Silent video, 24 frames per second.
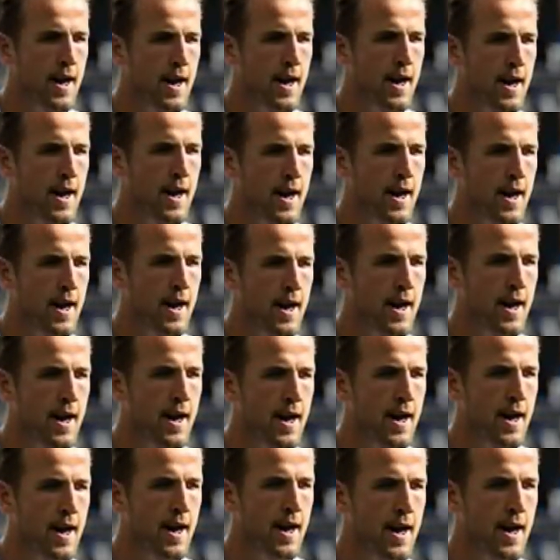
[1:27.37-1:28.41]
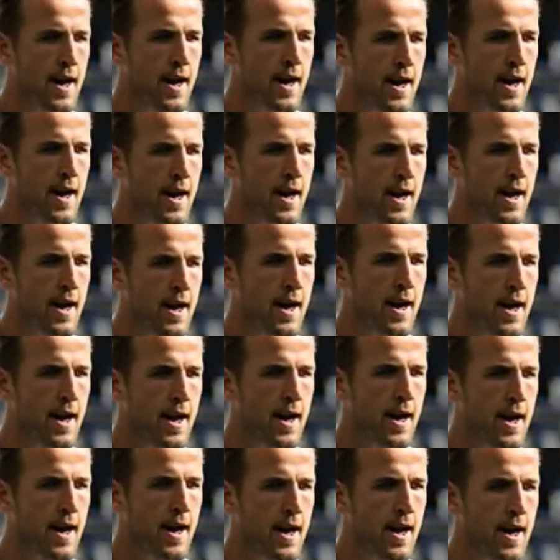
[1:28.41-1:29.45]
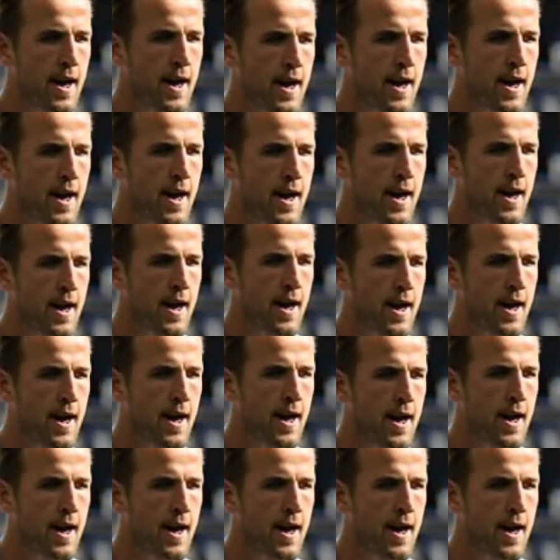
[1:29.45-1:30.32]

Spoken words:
Nobody speaks.